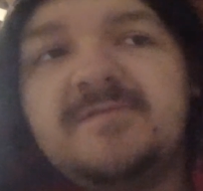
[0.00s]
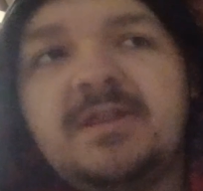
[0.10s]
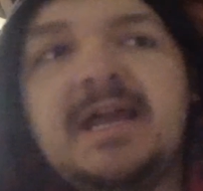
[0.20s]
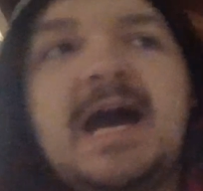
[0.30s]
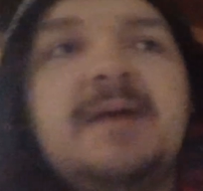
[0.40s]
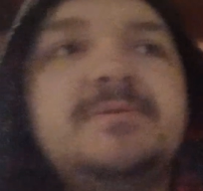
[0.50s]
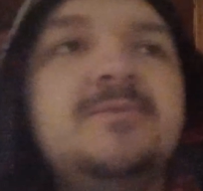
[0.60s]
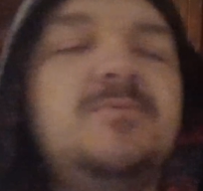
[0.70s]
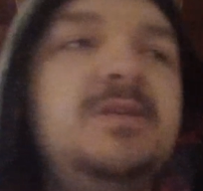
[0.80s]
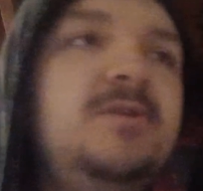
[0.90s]
I feel like
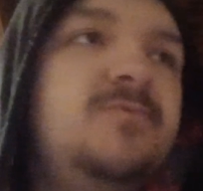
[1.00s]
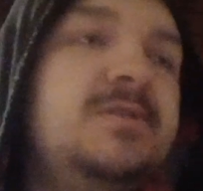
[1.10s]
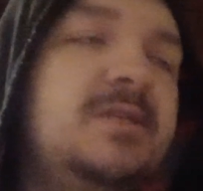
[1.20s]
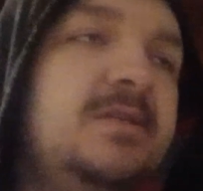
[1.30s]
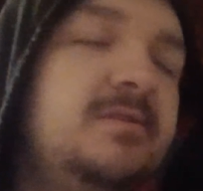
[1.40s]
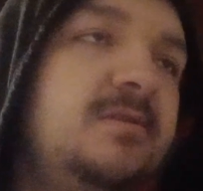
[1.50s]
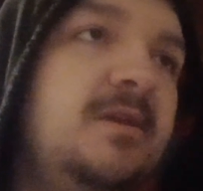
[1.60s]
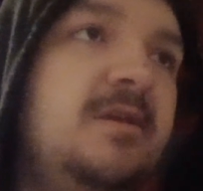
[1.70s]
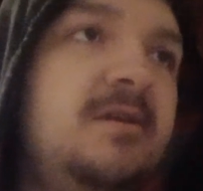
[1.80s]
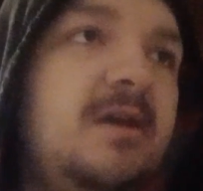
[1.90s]
Hobson when he was in,
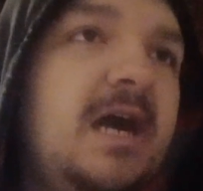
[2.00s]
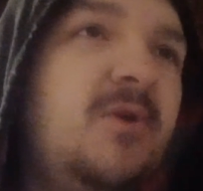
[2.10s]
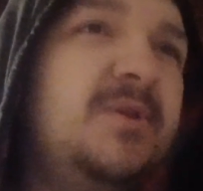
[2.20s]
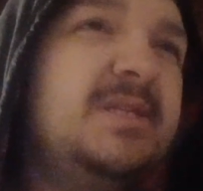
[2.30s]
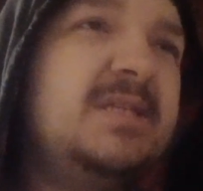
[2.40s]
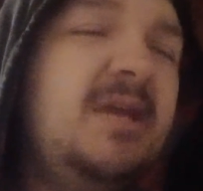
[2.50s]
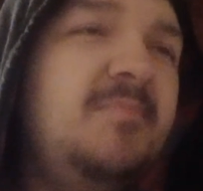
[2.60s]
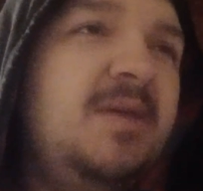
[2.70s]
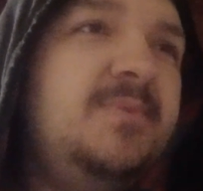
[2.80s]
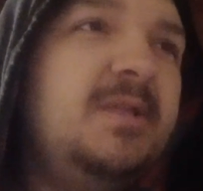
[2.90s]
I want to say
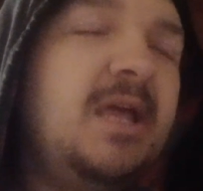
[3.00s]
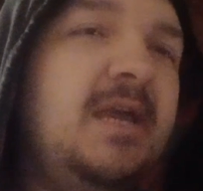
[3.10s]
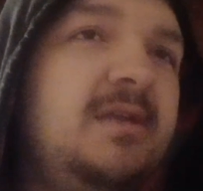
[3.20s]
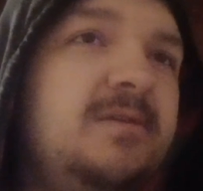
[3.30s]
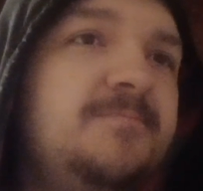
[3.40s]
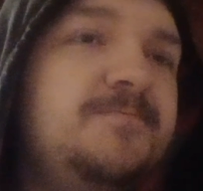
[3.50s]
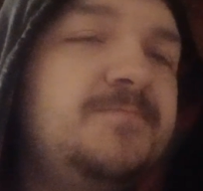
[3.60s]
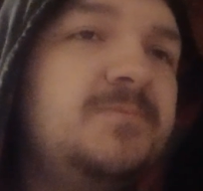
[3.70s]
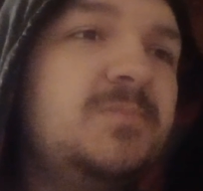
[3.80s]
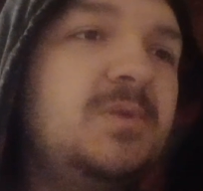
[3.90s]
maybe, like,
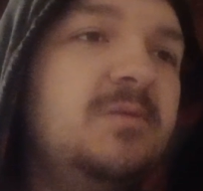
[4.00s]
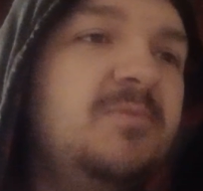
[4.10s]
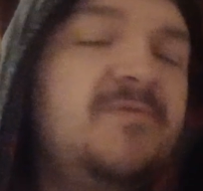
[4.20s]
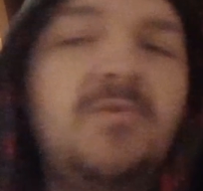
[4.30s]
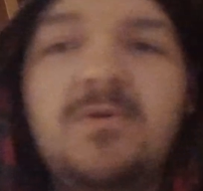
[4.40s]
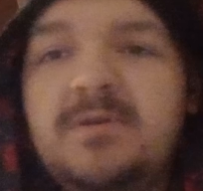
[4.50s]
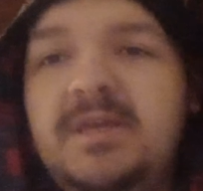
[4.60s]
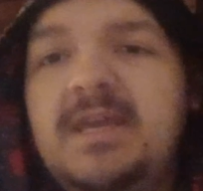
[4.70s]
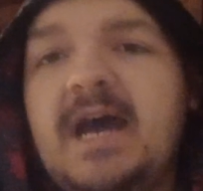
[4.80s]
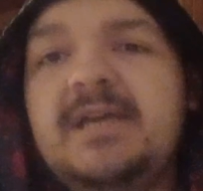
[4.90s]
before
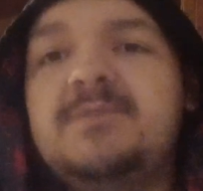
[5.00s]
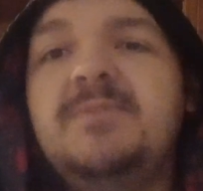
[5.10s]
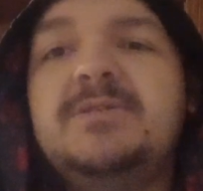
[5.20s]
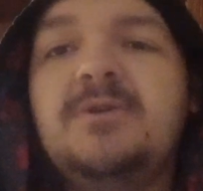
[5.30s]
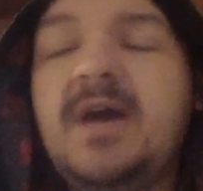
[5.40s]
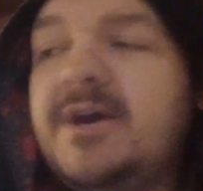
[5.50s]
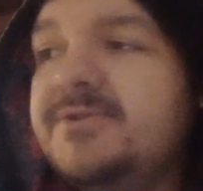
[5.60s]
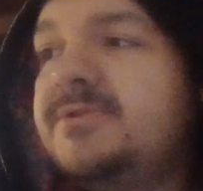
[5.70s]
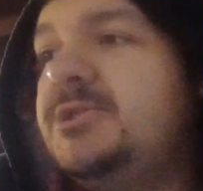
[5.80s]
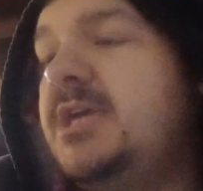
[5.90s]
he got his mental
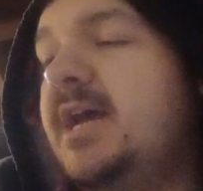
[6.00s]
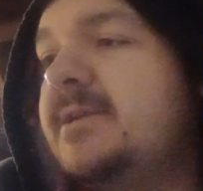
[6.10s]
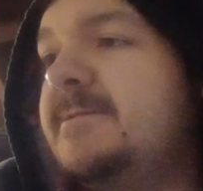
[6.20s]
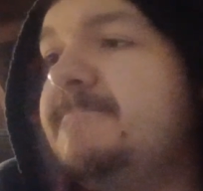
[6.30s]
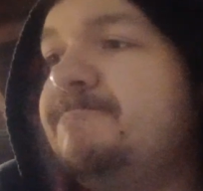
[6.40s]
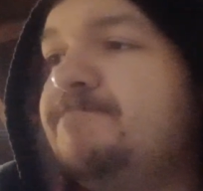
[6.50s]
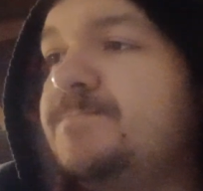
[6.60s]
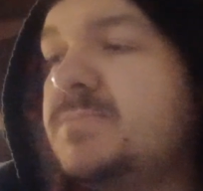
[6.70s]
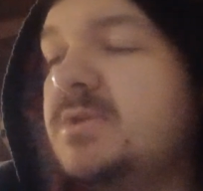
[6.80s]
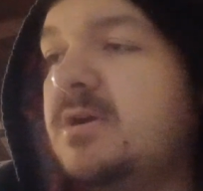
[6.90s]
health checked
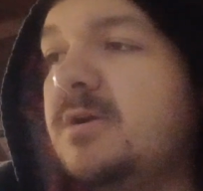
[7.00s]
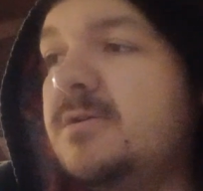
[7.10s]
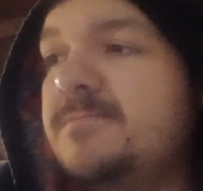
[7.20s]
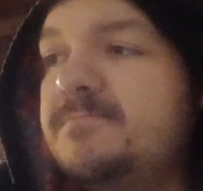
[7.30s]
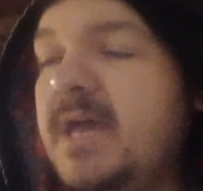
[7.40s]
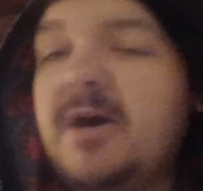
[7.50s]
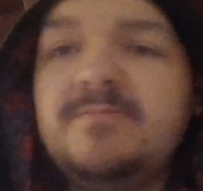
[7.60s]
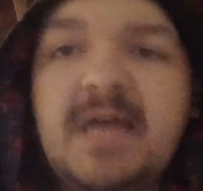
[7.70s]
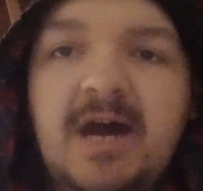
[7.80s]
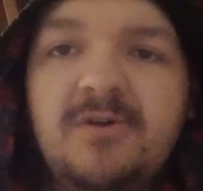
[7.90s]
or
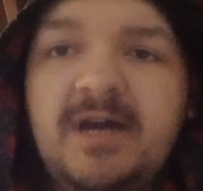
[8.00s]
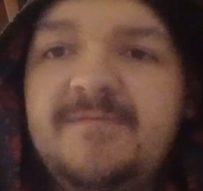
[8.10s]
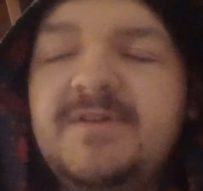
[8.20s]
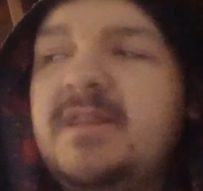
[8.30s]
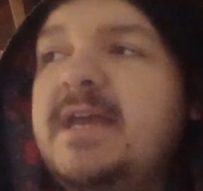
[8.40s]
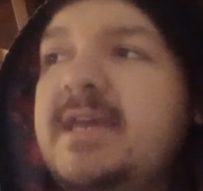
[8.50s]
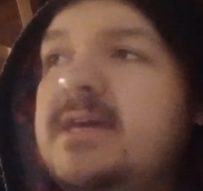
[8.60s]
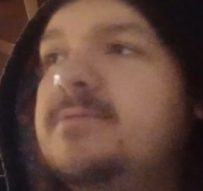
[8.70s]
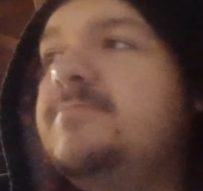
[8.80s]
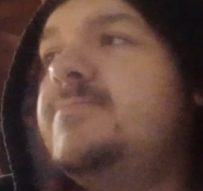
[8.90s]
helped out, I feel like
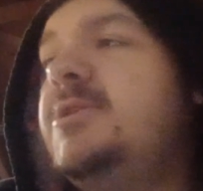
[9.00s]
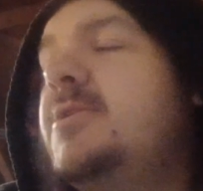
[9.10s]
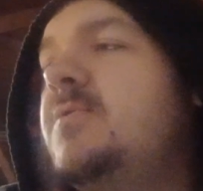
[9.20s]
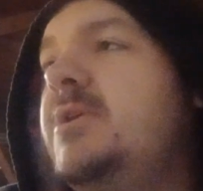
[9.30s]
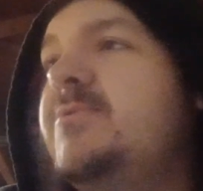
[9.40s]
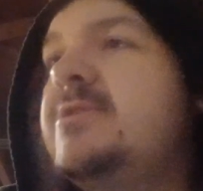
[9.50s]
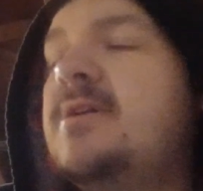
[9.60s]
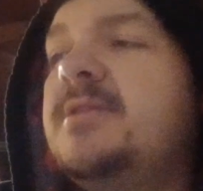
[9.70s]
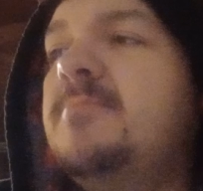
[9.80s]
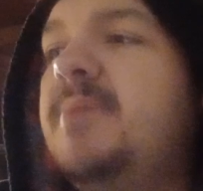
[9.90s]
him, you know, when he was
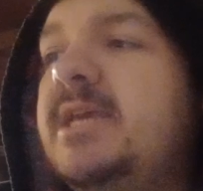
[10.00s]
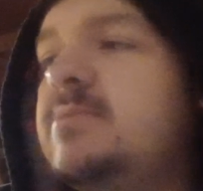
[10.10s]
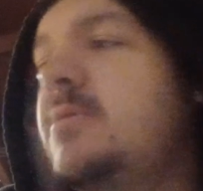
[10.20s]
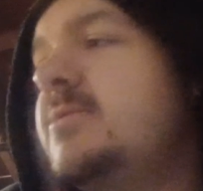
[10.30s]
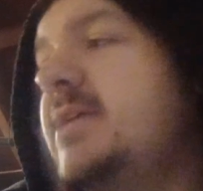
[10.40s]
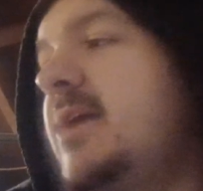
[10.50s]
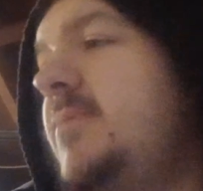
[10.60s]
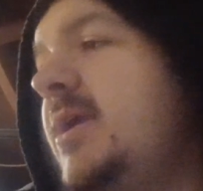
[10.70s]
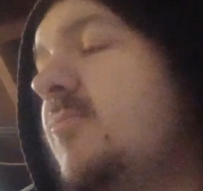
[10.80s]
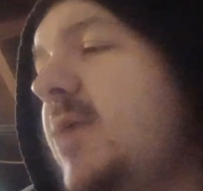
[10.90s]
stuck in the basement all the time
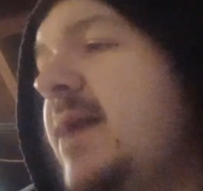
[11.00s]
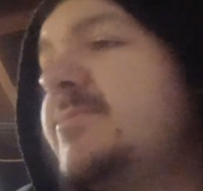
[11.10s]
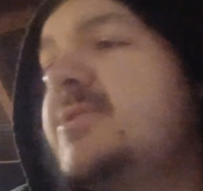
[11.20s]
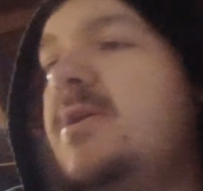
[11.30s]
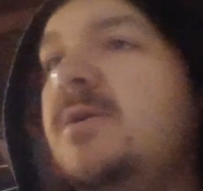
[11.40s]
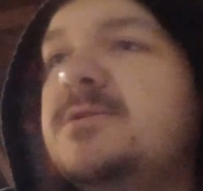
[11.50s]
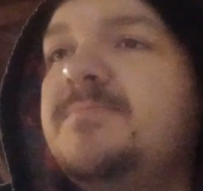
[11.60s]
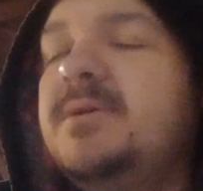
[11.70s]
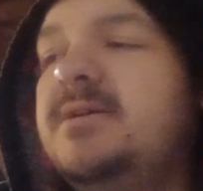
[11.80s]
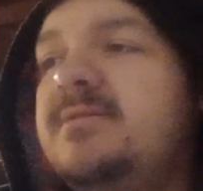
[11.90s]
making rap songs,
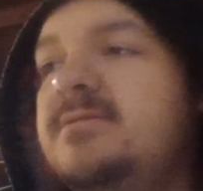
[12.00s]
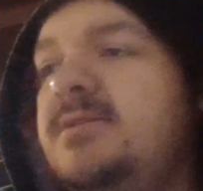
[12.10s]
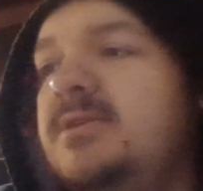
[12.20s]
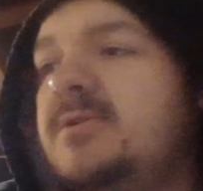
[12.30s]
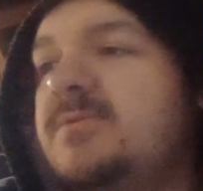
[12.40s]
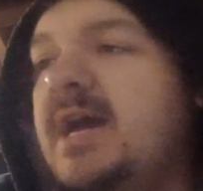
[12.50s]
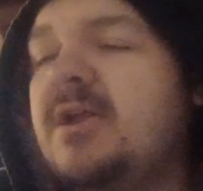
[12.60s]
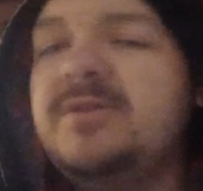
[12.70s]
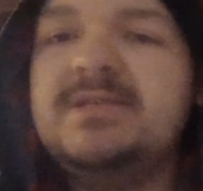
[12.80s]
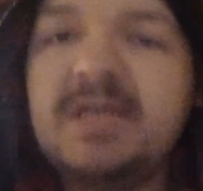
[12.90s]
but, you know,
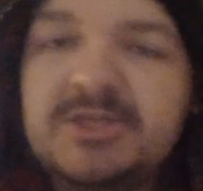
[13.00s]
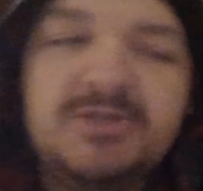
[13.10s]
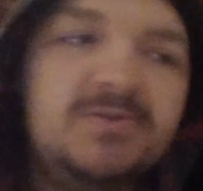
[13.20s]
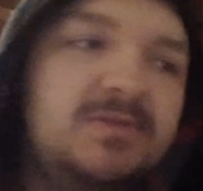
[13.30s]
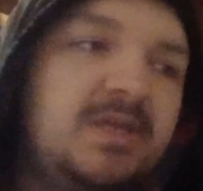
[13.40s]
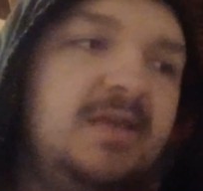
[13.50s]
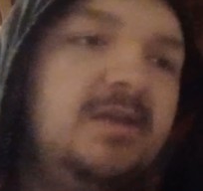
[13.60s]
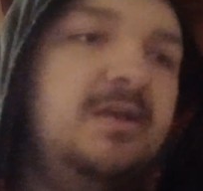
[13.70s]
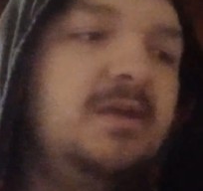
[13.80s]
had all these issues. Like,